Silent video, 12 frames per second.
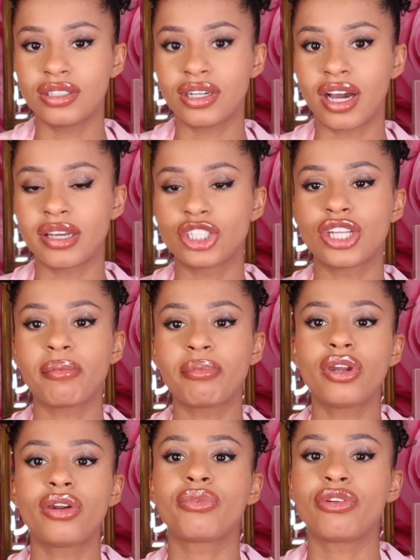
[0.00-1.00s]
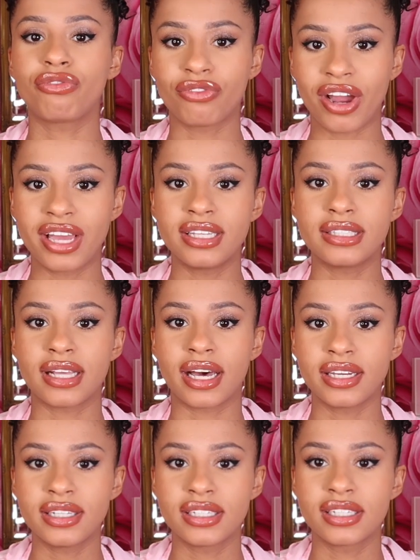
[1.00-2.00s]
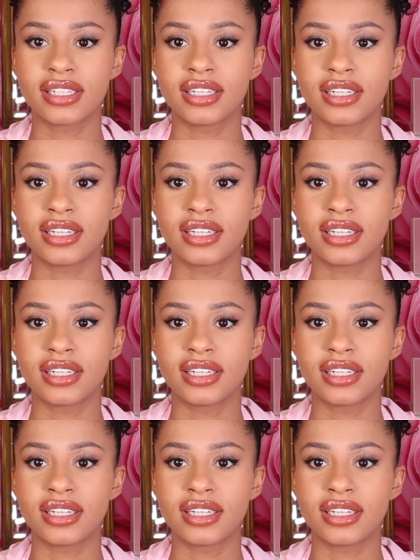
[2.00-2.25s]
Actually, I'm going to rephrase that.